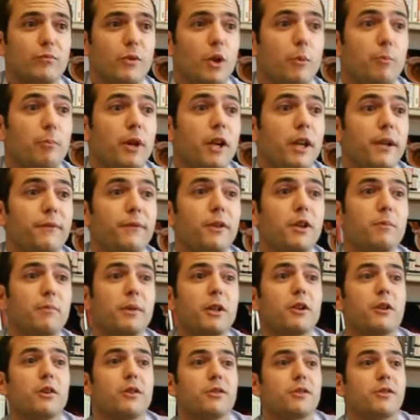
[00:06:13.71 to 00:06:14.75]
Benefit
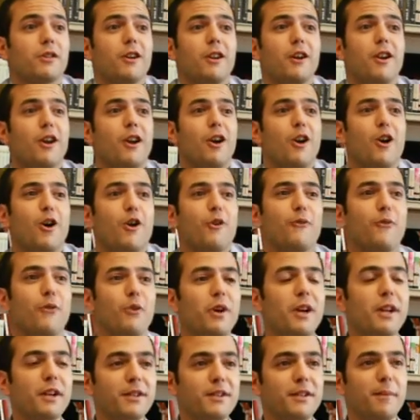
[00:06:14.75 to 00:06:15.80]
because,
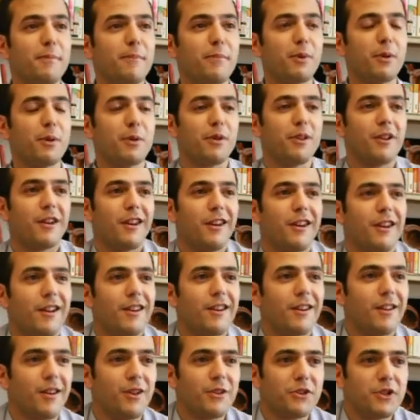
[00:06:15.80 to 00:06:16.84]
for example,
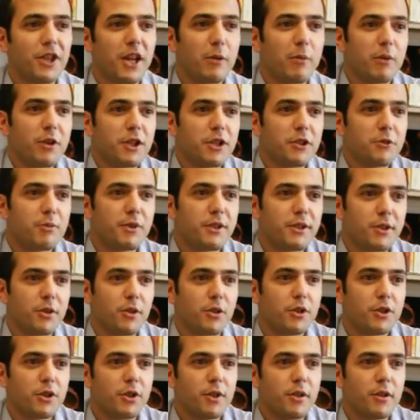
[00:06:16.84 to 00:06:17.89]
a Taiwanese
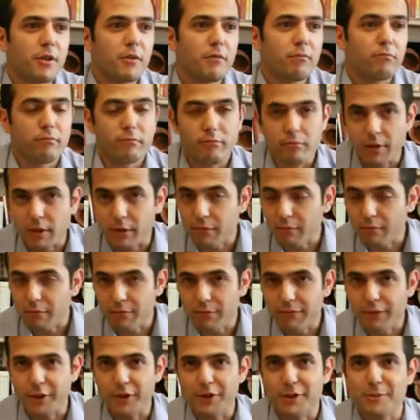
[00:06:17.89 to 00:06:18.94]
researcher,
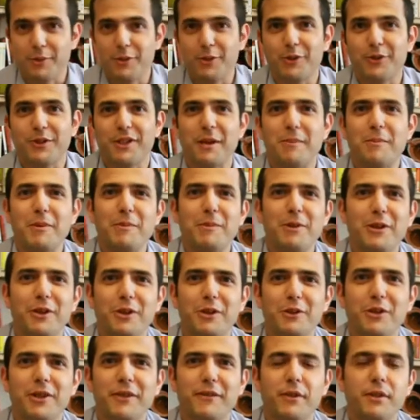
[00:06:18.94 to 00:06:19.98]
for example, in Taipei
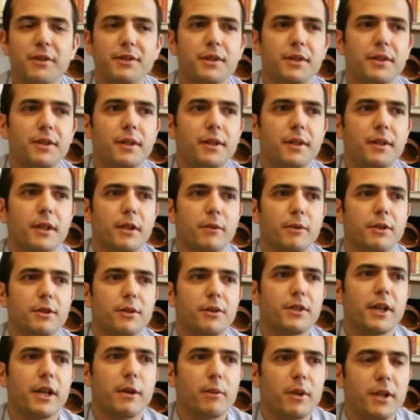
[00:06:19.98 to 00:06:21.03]
Medical University, there is a
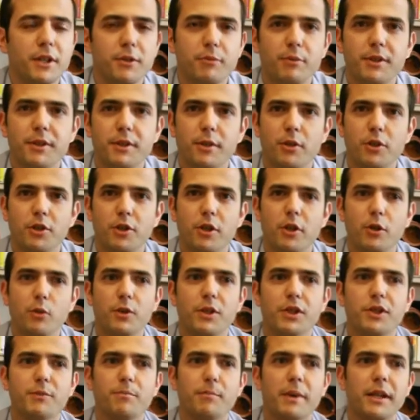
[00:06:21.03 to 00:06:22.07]
Taiwanese researcher who
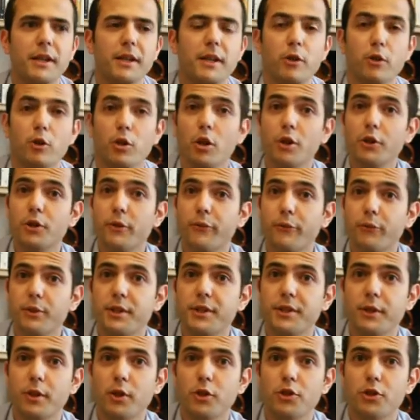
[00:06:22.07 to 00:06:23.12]
is making a lot of
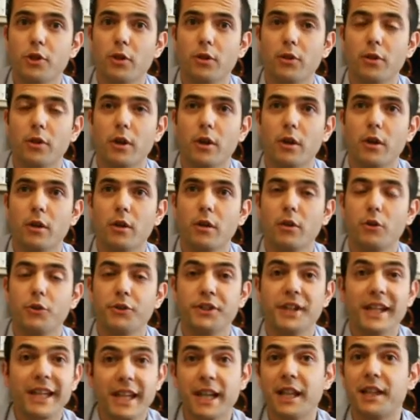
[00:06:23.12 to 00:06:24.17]
research on
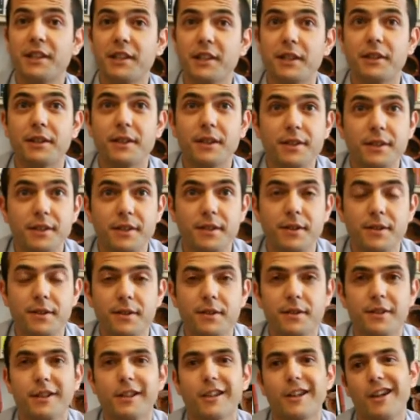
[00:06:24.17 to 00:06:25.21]
neglected disease
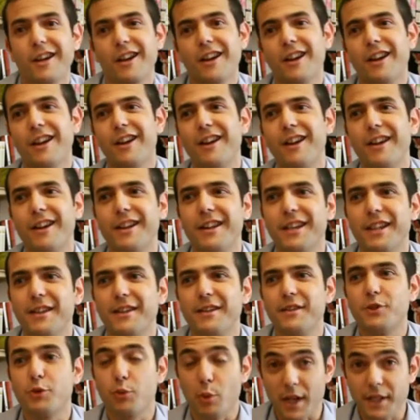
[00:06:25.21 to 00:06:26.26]

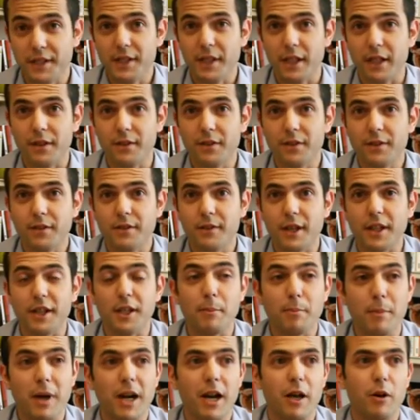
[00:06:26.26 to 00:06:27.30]
in Swaziland and
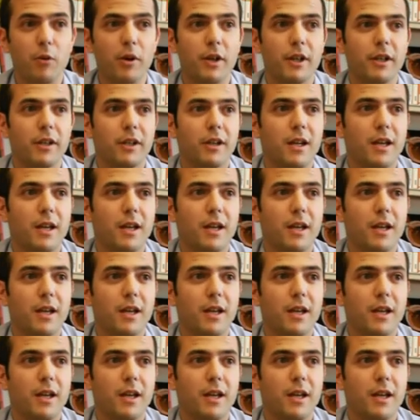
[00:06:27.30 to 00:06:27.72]
in Malawi.